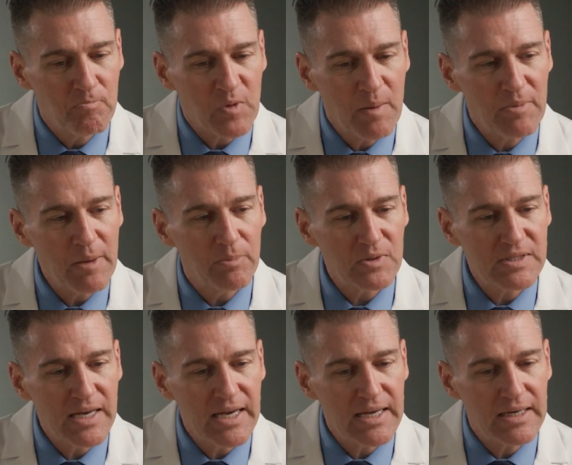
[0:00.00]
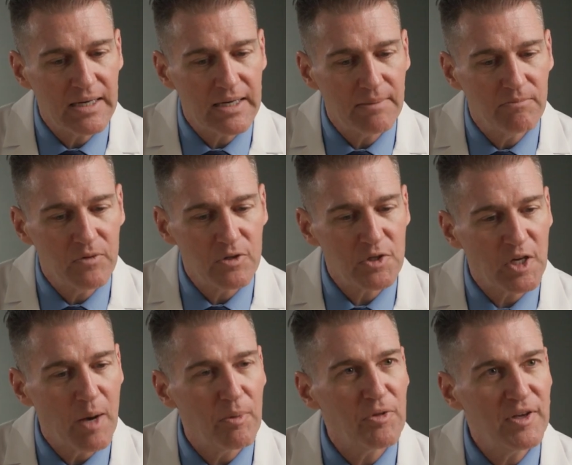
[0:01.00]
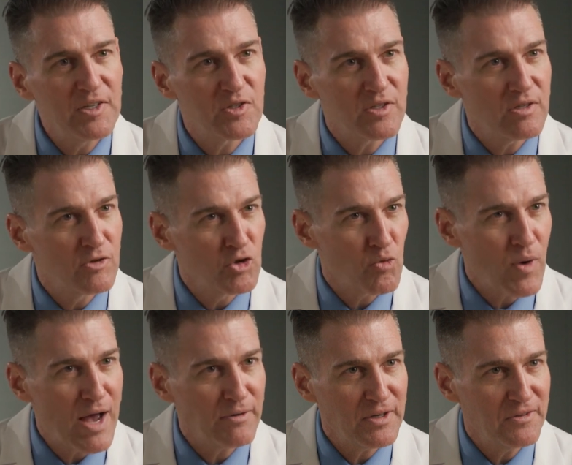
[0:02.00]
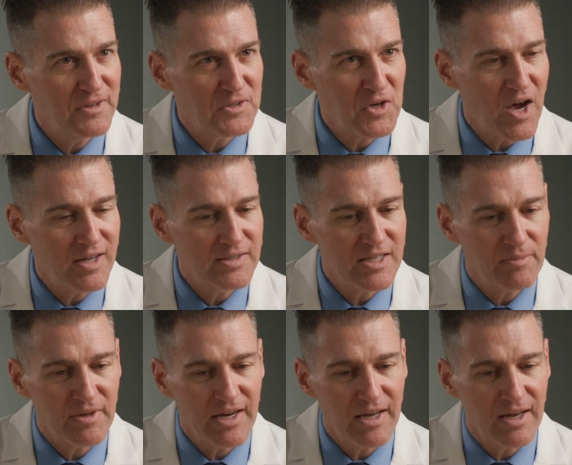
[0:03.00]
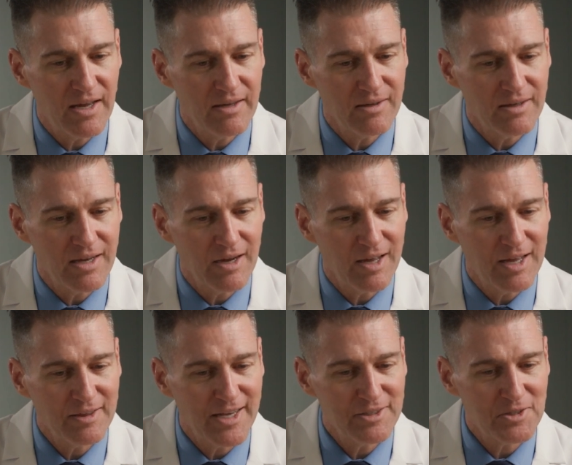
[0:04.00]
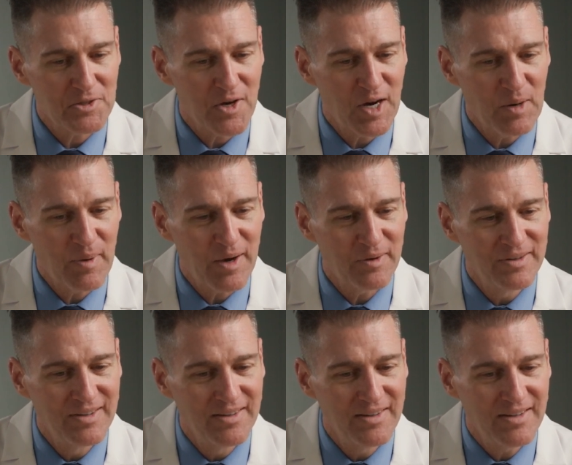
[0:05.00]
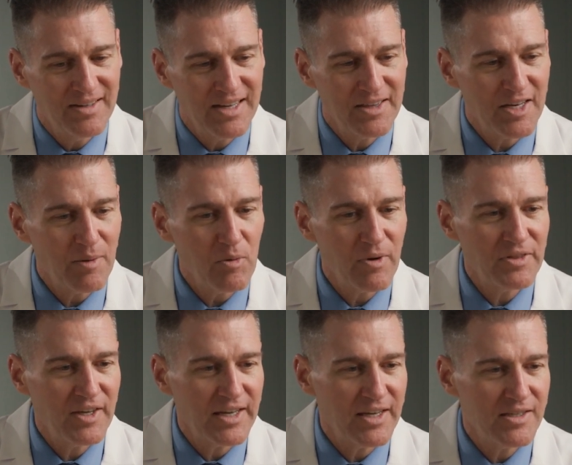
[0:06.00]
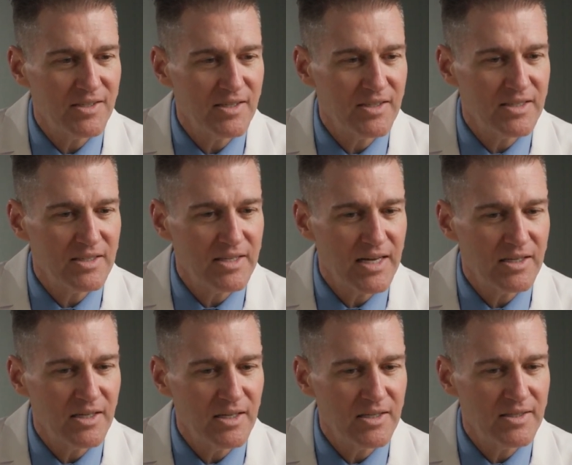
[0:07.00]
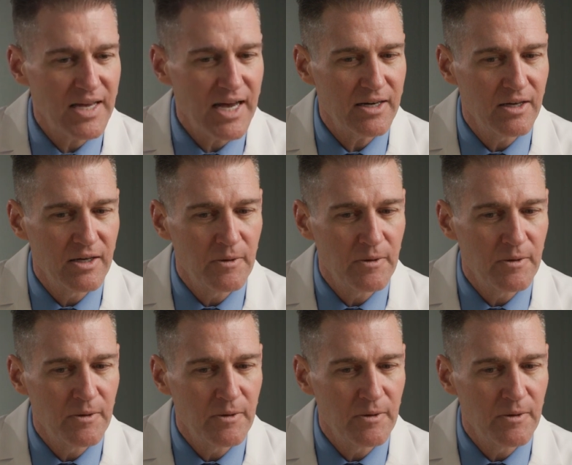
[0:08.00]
And people say there's a couple things surrounding this concept that I like to talk about. And the number one thing is that